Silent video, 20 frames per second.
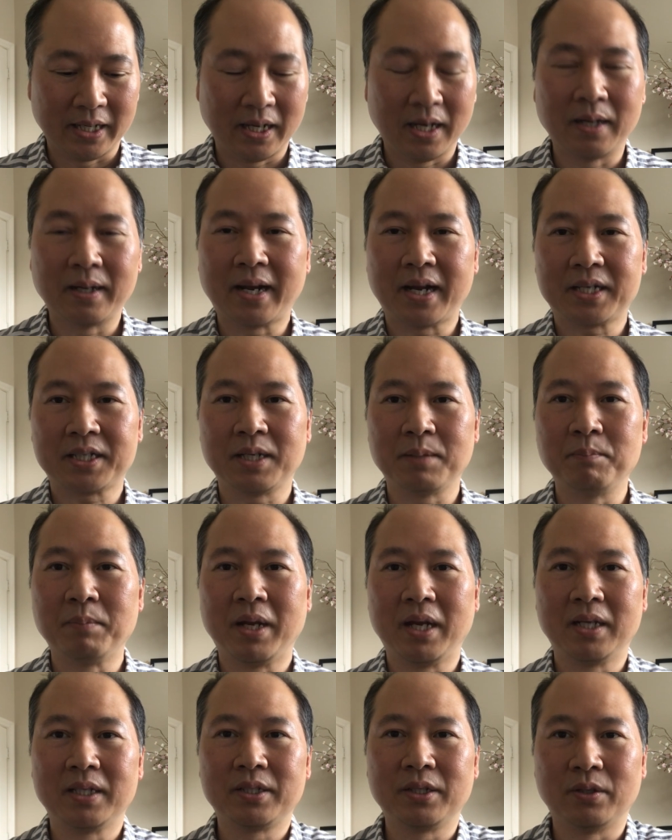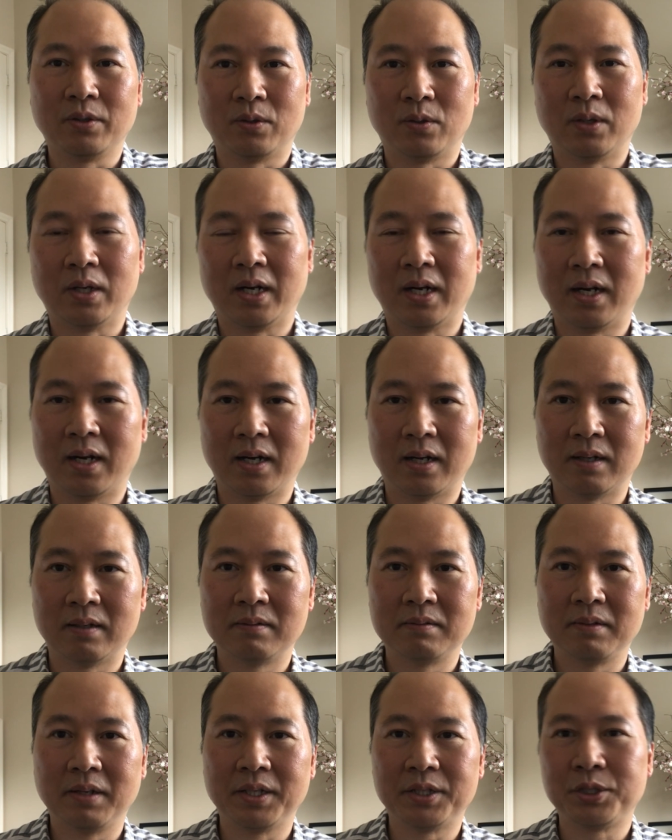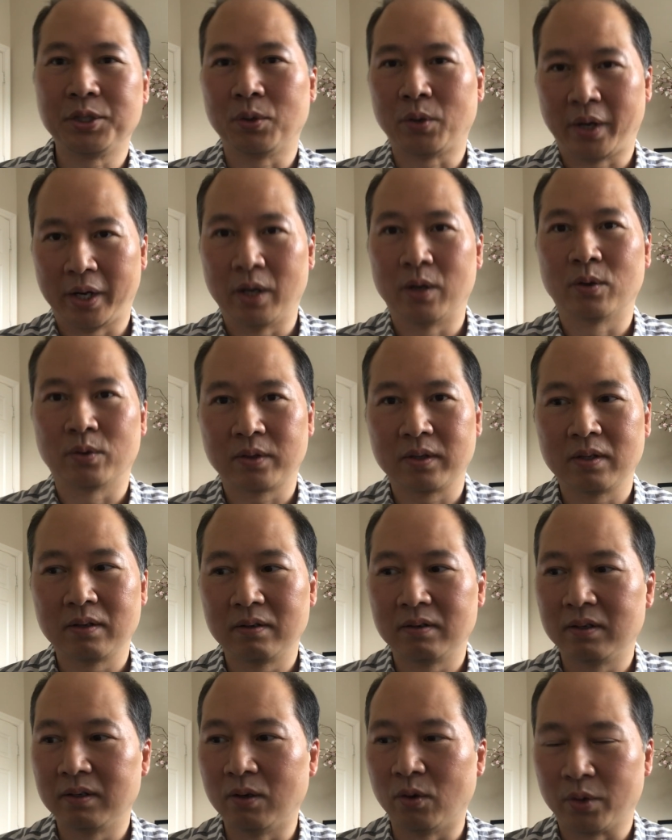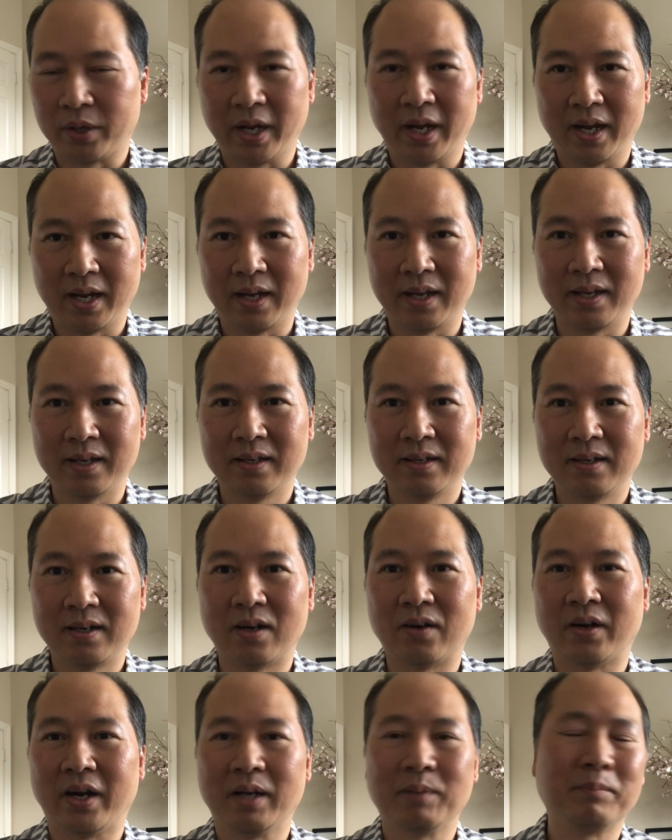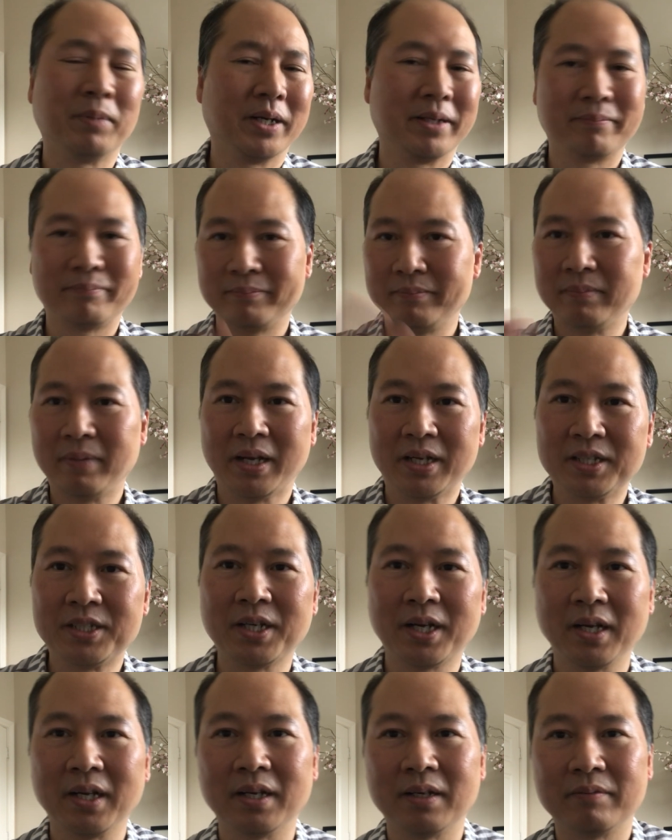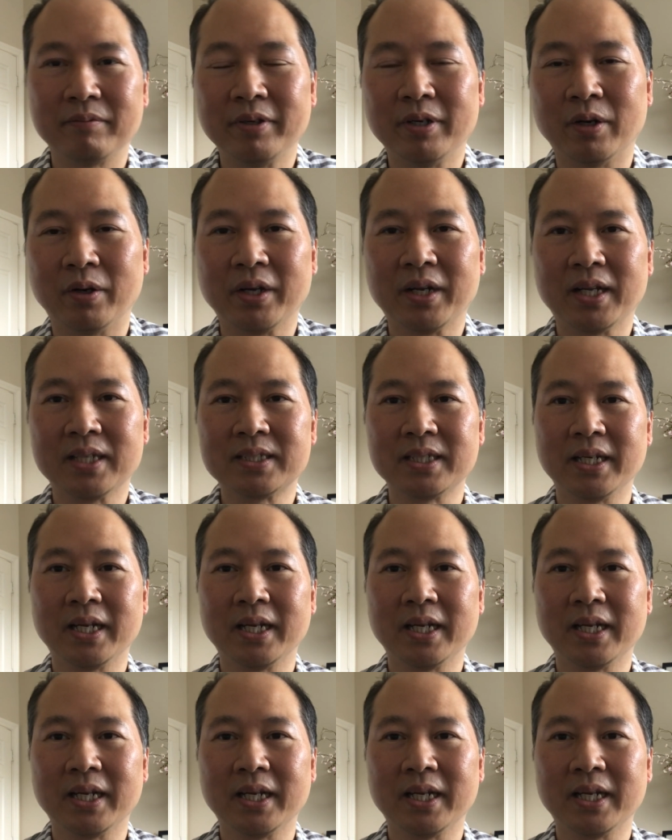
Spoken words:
it actually means, you know, is your health okay? All right. But you know, as